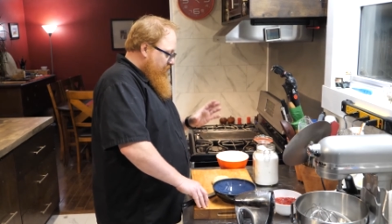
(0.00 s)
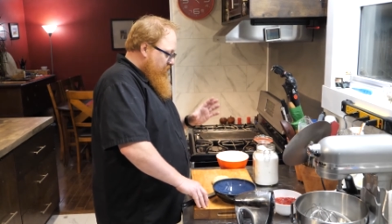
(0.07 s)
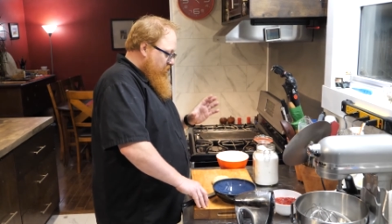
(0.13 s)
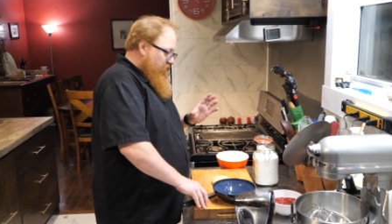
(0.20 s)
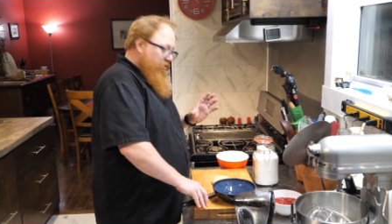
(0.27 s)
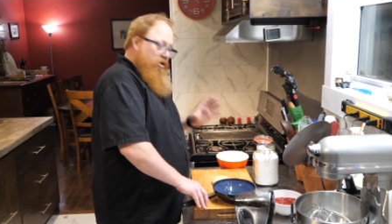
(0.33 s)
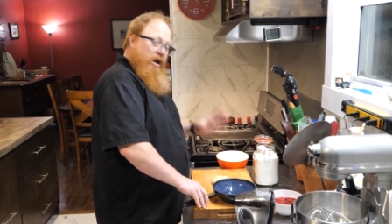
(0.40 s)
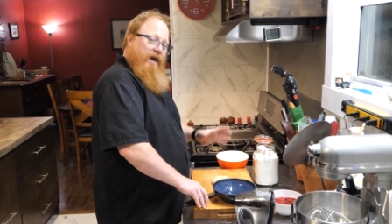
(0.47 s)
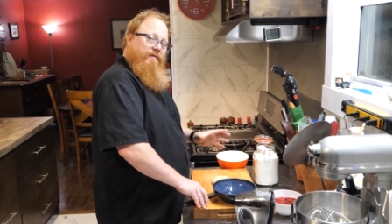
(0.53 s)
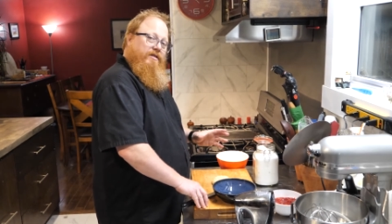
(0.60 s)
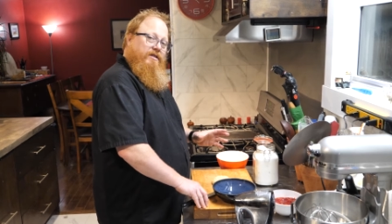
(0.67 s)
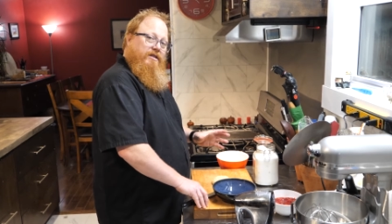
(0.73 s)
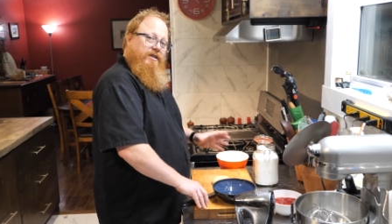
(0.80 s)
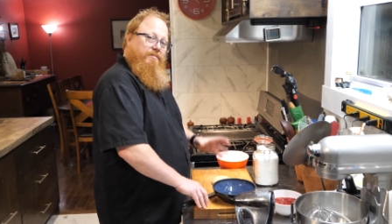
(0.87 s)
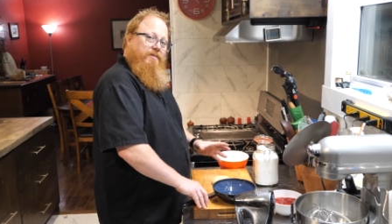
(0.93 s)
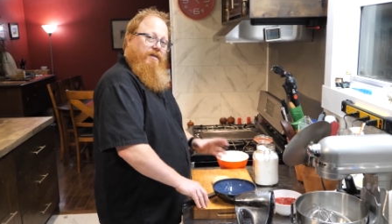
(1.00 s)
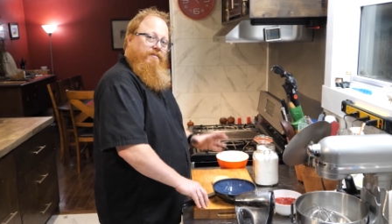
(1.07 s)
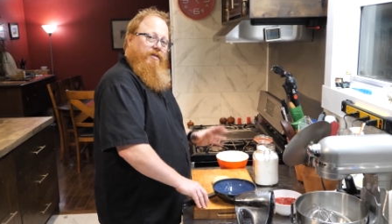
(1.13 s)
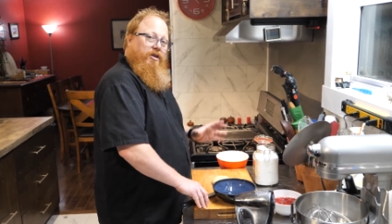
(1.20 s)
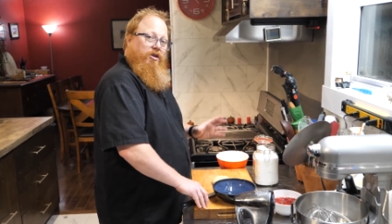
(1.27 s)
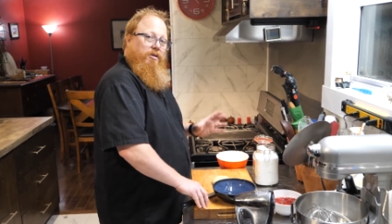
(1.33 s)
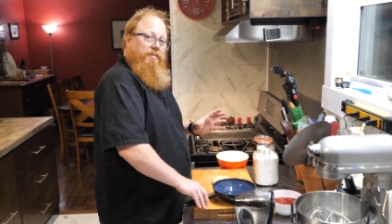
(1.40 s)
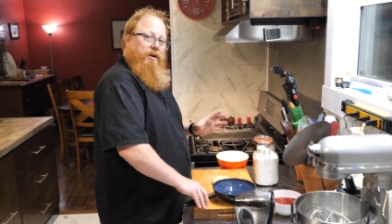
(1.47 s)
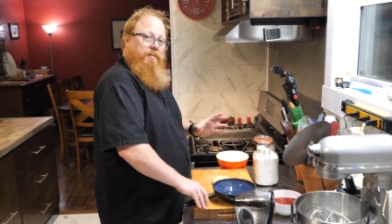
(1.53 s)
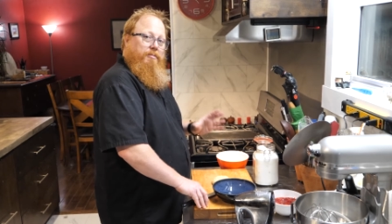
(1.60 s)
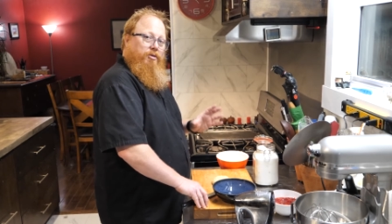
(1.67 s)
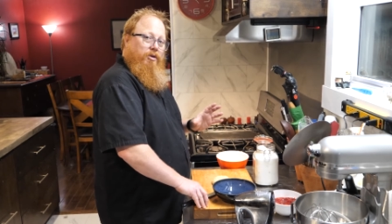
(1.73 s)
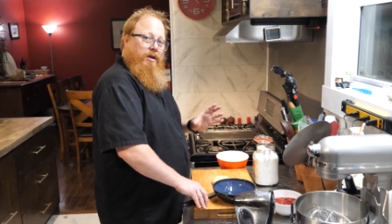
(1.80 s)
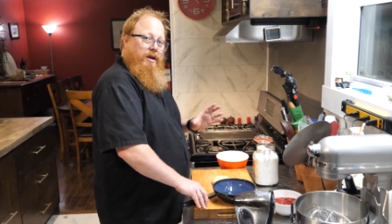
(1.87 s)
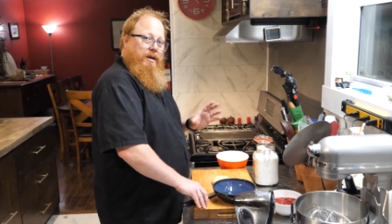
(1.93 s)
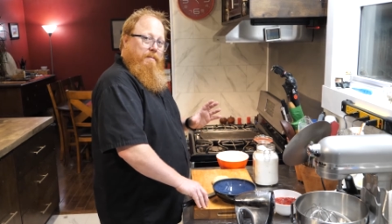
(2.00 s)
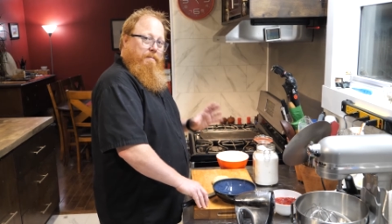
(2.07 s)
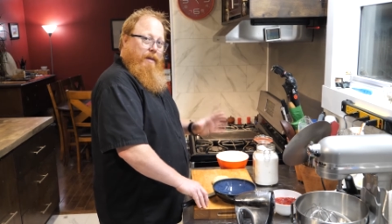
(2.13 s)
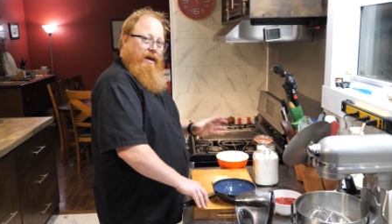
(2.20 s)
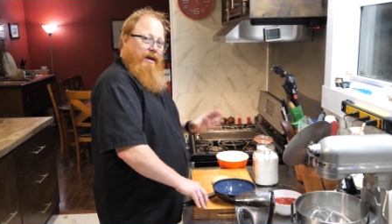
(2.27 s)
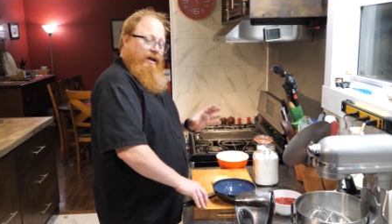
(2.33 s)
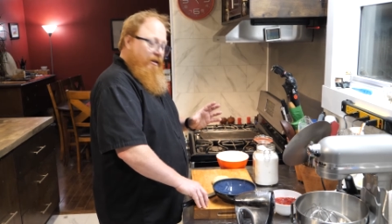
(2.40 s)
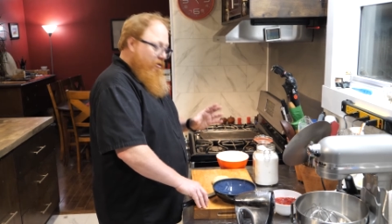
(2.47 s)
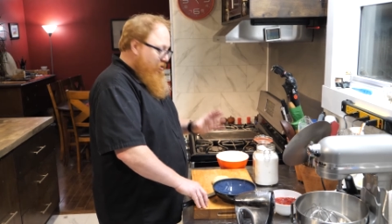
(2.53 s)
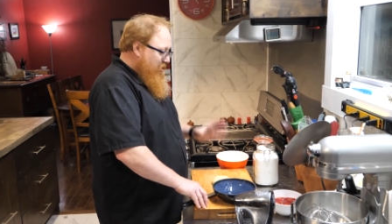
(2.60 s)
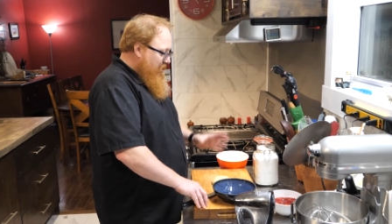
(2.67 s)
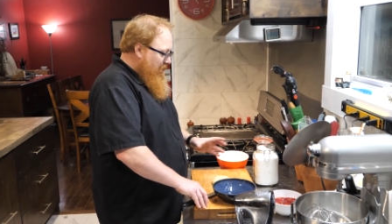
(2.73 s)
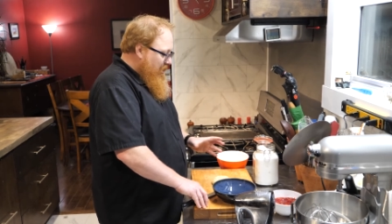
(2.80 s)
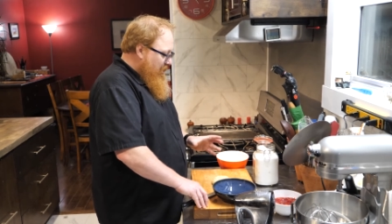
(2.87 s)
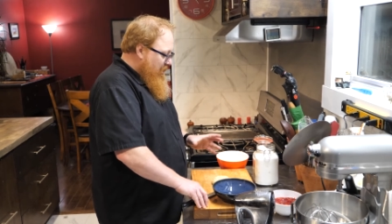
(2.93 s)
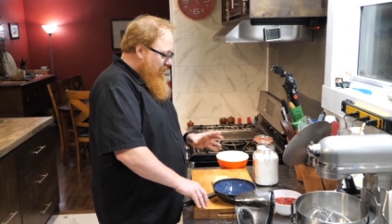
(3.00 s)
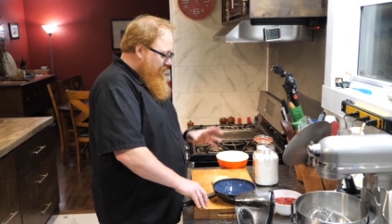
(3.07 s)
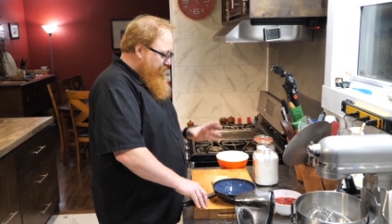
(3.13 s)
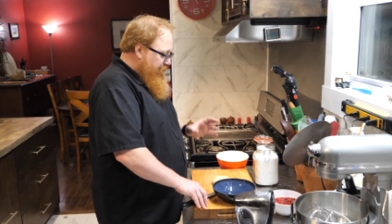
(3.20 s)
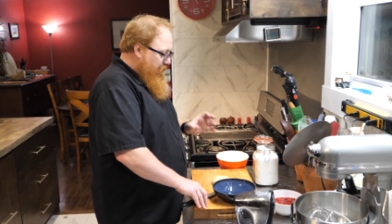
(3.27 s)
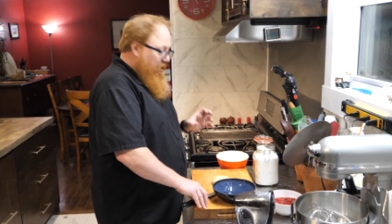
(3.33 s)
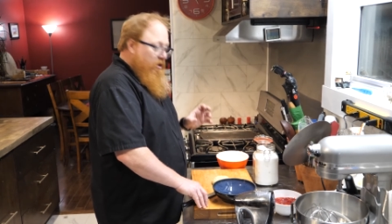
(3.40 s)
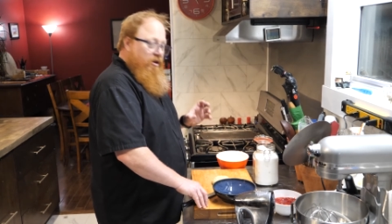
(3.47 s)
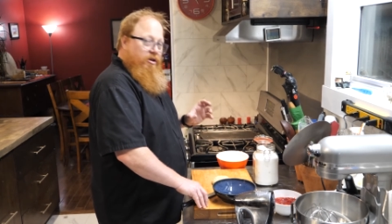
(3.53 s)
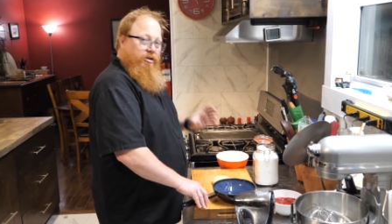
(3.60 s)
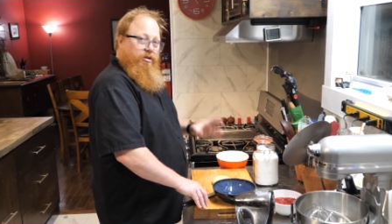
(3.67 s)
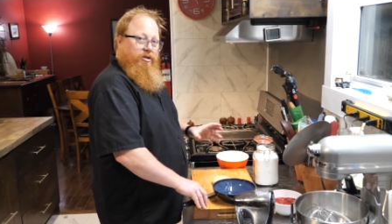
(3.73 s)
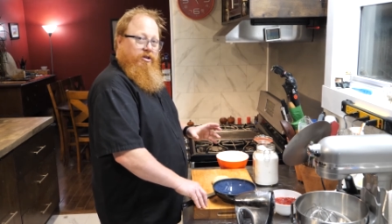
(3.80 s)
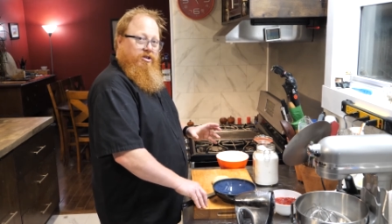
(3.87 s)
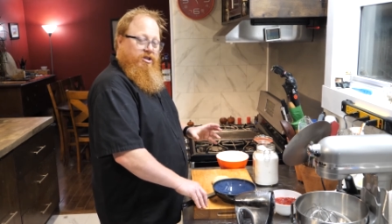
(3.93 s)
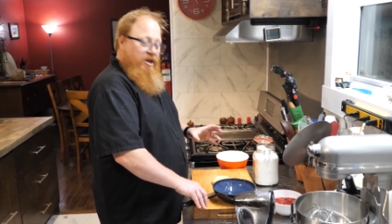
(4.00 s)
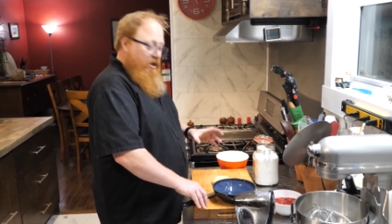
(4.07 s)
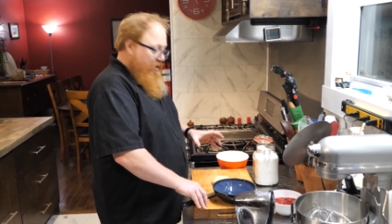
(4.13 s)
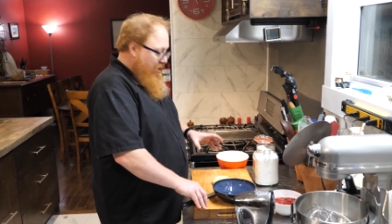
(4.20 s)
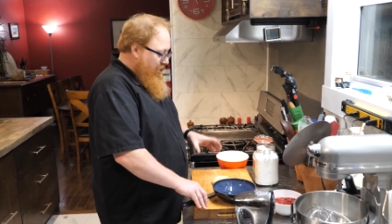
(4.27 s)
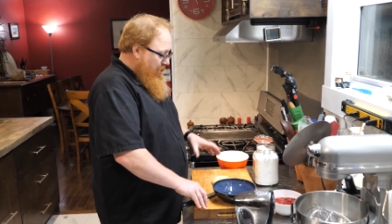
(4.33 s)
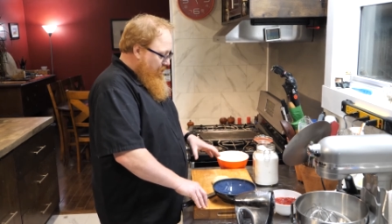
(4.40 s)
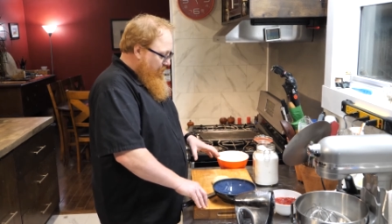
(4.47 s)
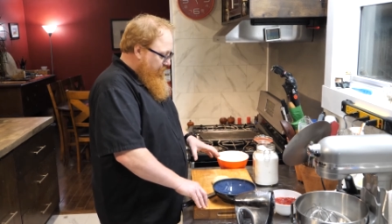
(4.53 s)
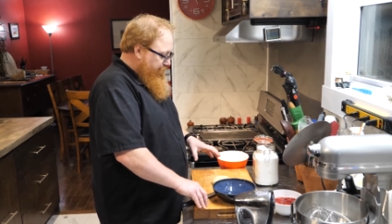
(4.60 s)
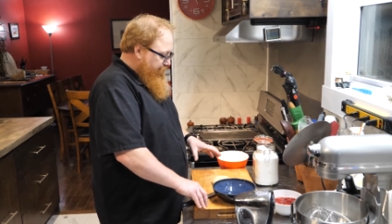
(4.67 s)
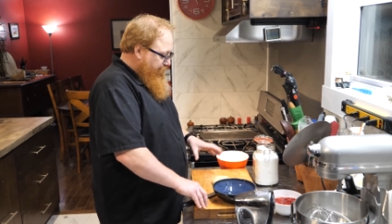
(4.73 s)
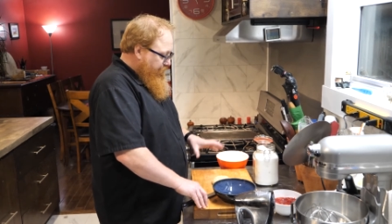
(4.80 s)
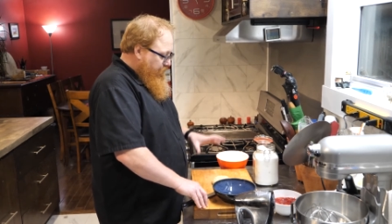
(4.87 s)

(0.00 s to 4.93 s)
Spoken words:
So if you haven't seen my video about making Lusknikn, you can check that out.